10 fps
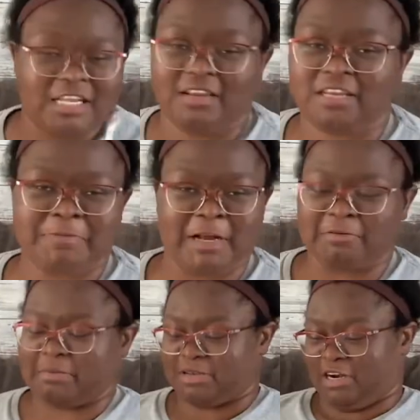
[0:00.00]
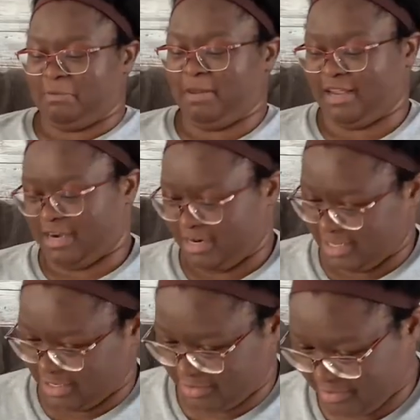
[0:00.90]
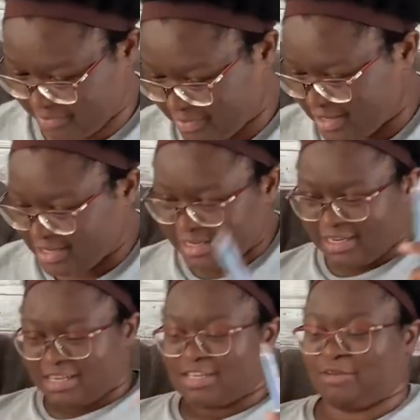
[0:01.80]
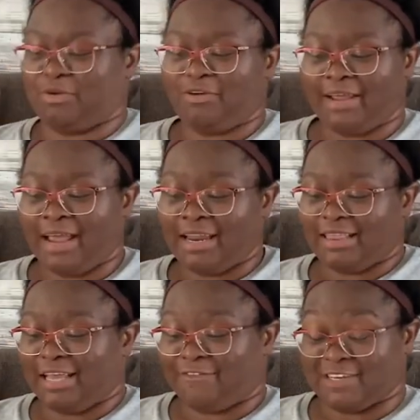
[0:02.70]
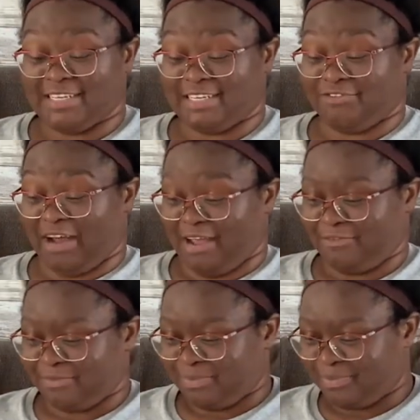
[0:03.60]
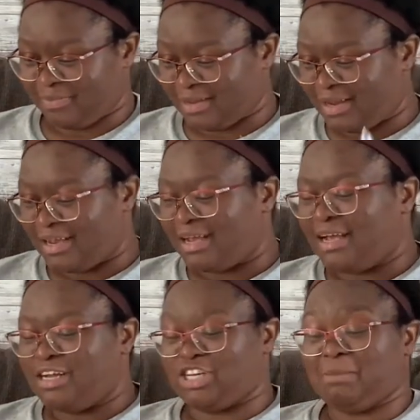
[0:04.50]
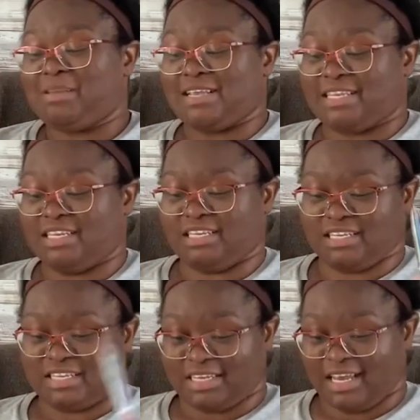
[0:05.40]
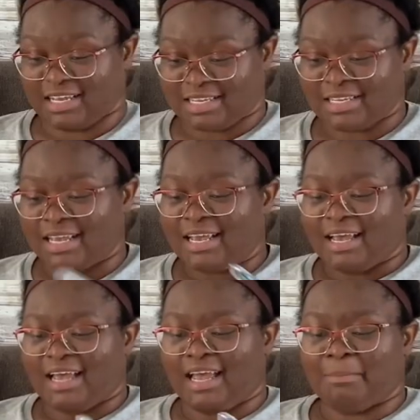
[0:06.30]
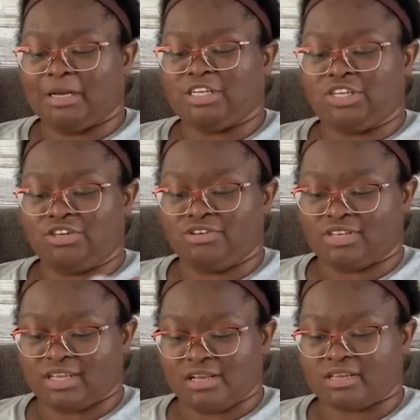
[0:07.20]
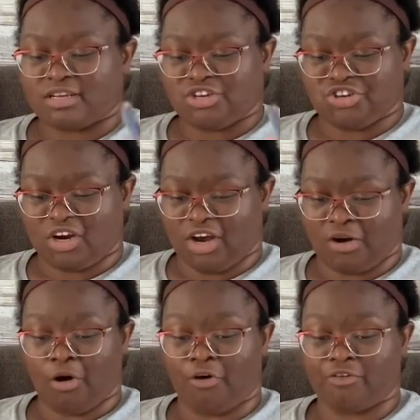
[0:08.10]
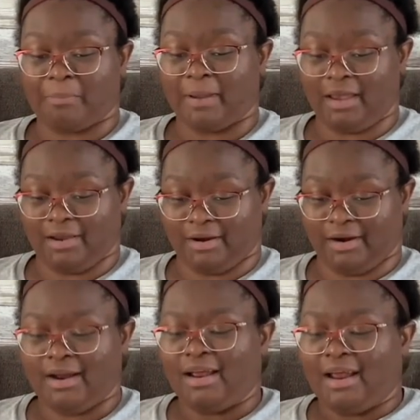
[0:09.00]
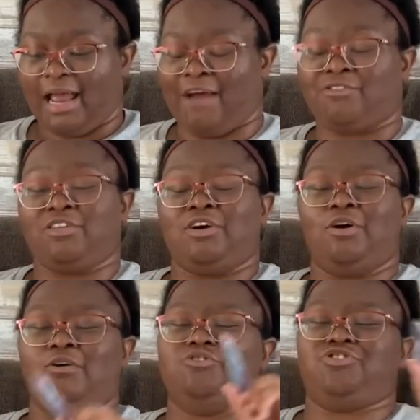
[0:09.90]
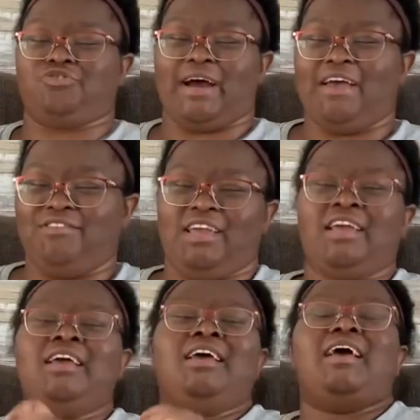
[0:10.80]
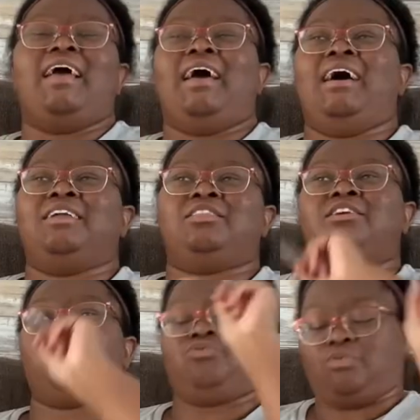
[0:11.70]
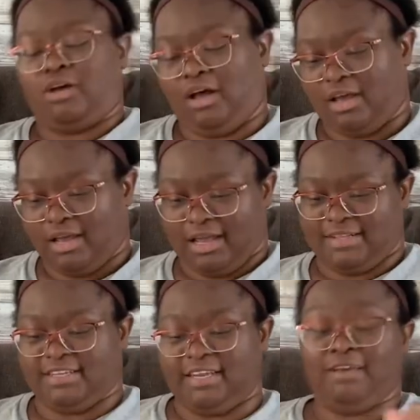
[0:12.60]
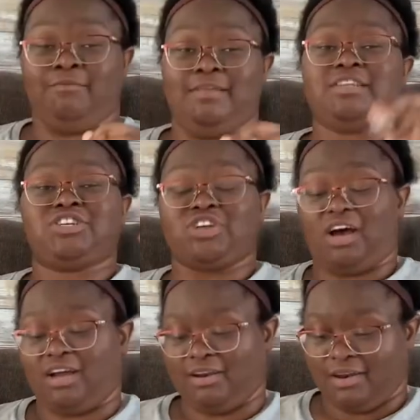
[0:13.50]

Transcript: SpongeBob started playing on its own. So we don't get anything for season 5. Jump to season 6. Emma chooses Sean over Peter after the whole driving and the drug incident with Sean.